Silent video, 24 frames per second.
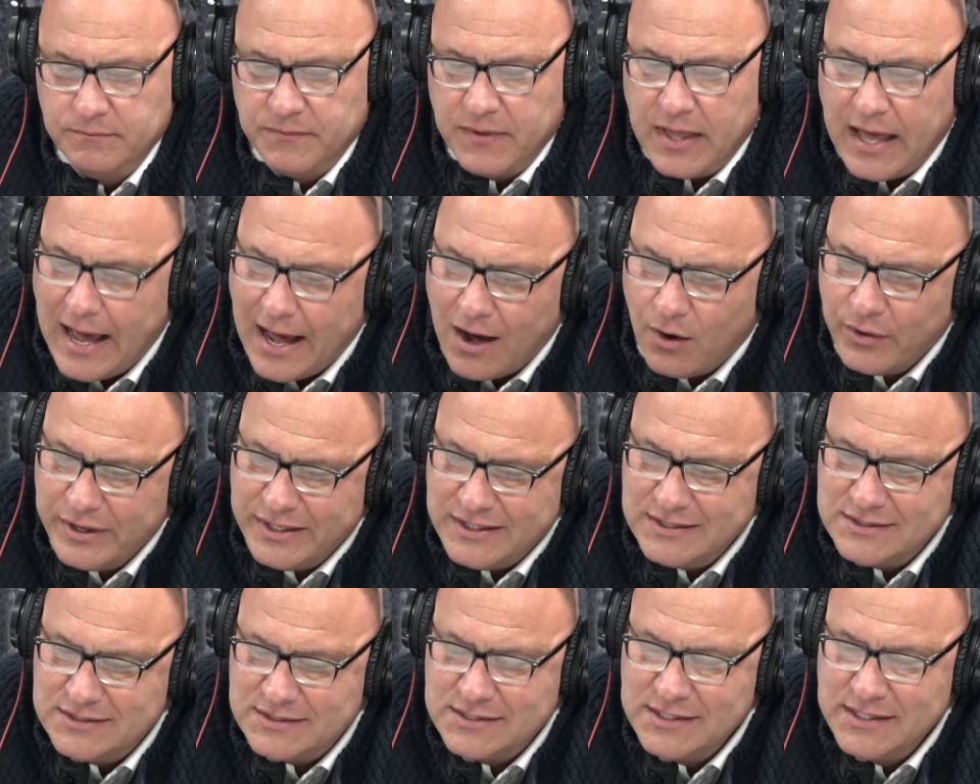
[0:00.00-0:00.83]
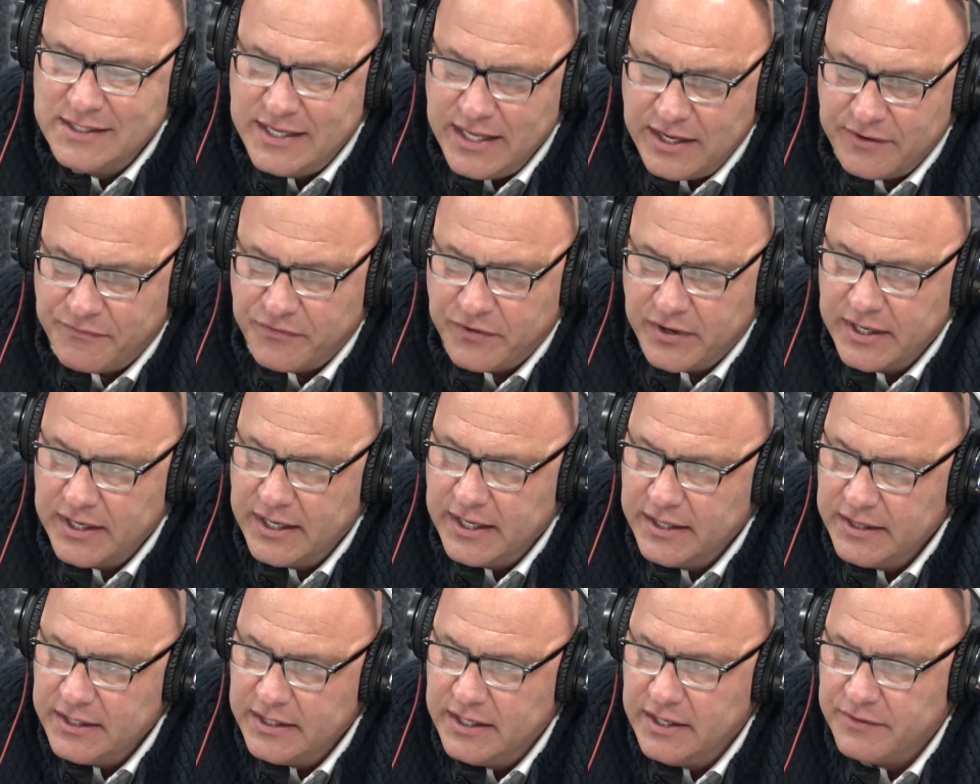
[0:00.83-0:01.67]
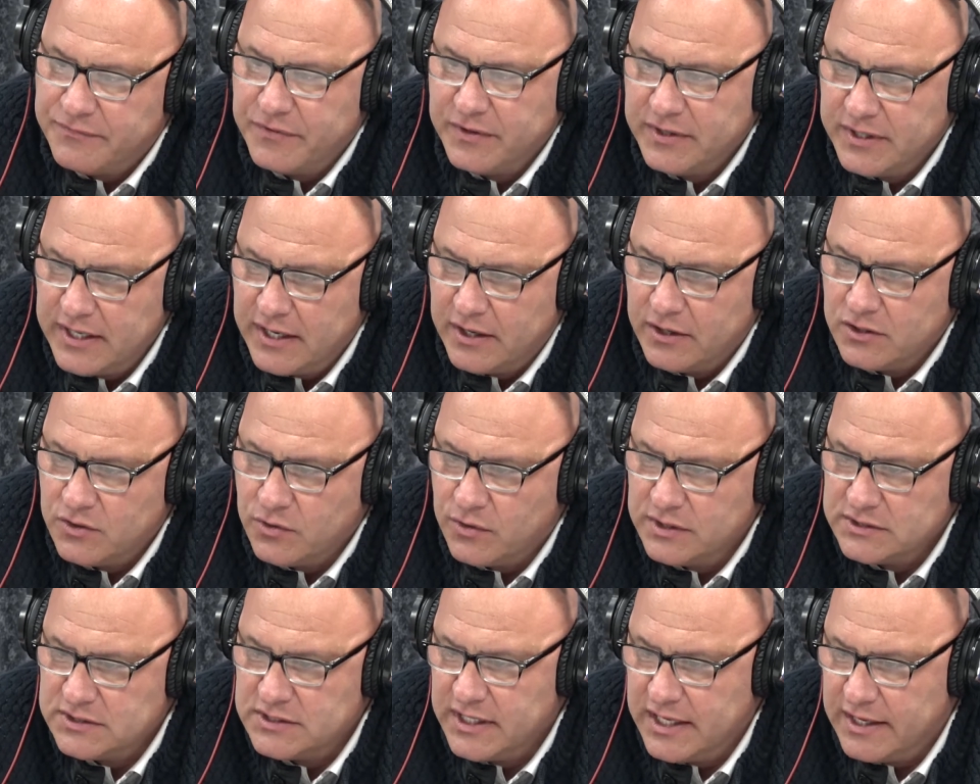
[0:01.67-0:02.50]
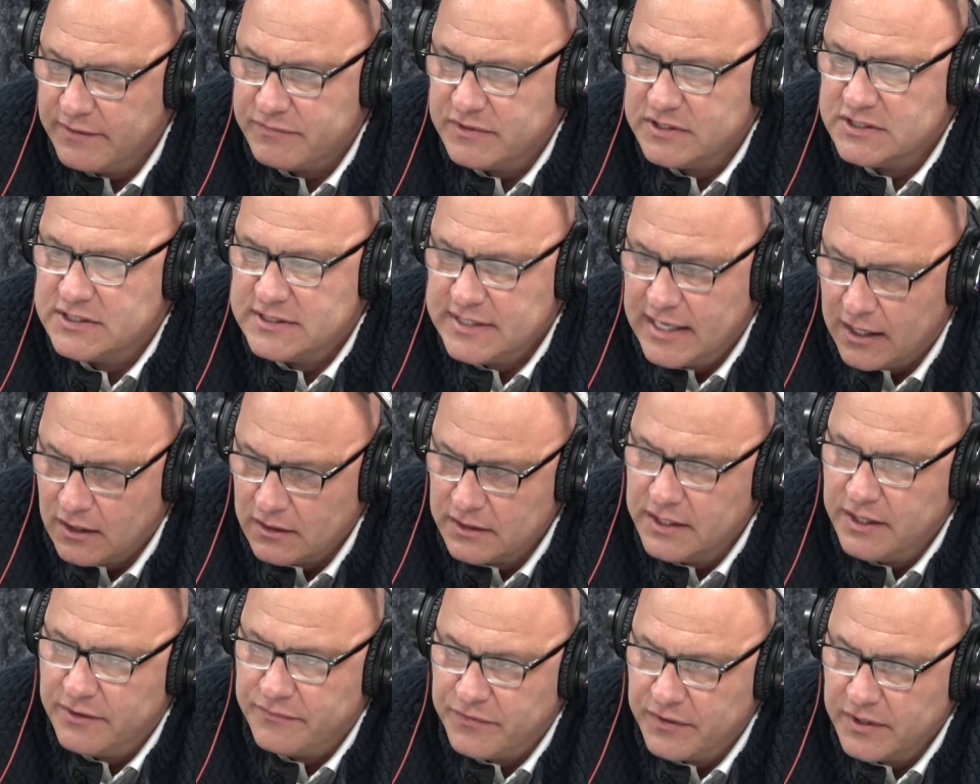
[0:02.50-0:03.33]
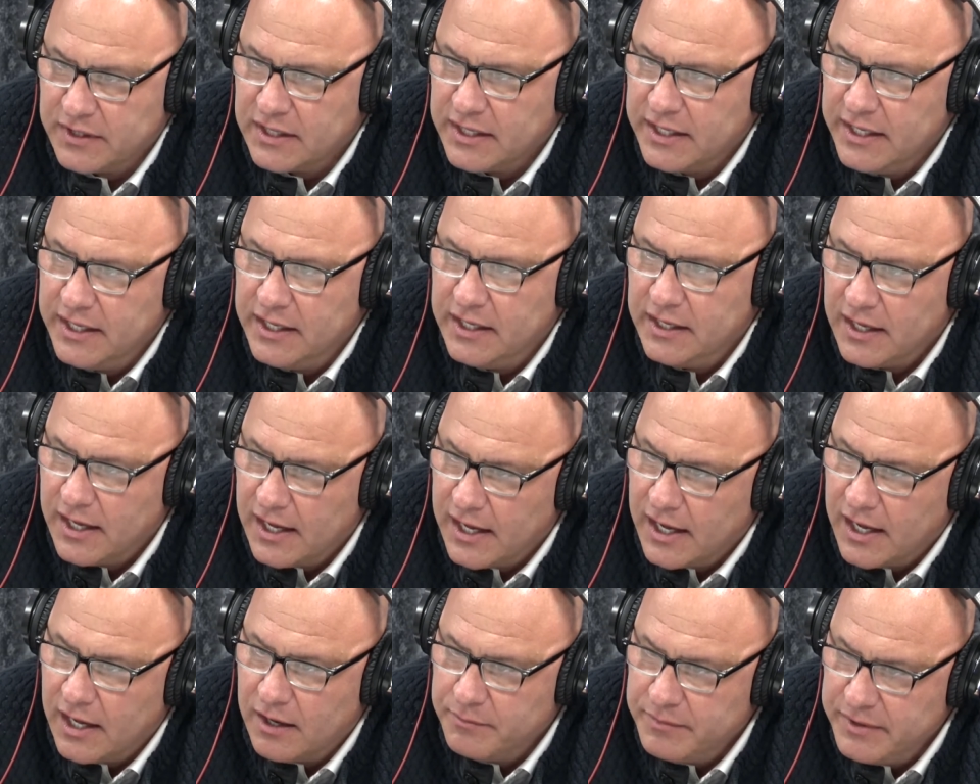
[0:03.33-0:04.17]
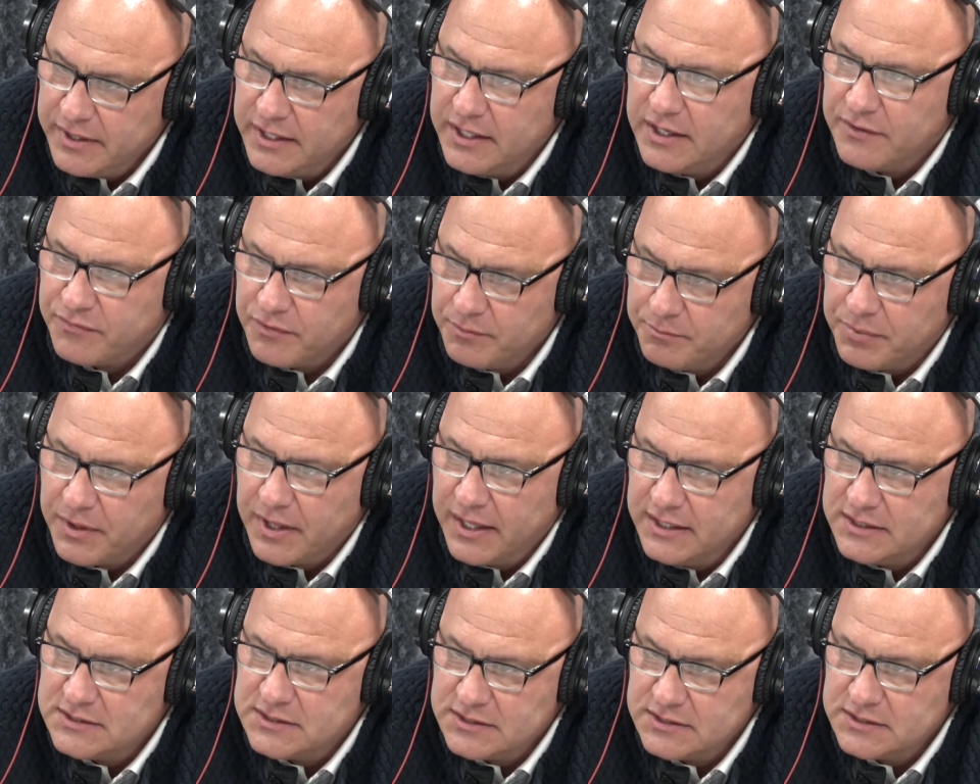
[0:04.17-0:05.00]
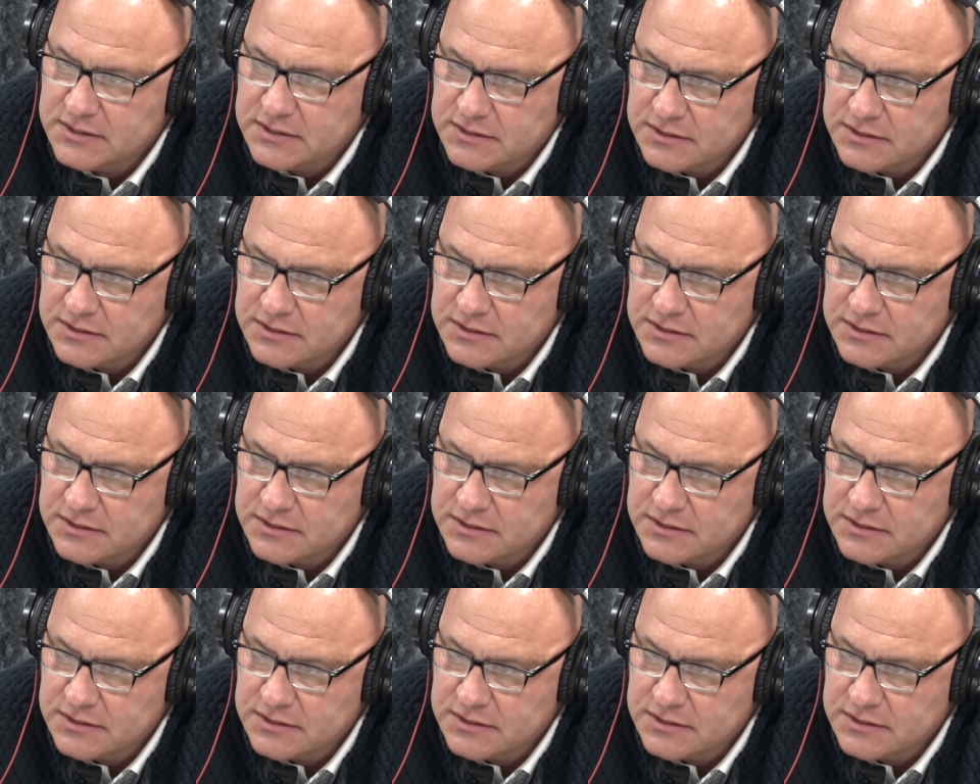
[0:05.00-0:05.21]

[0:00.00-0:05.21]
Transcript: how it's different in the different territories, and you have to sell differently in different places.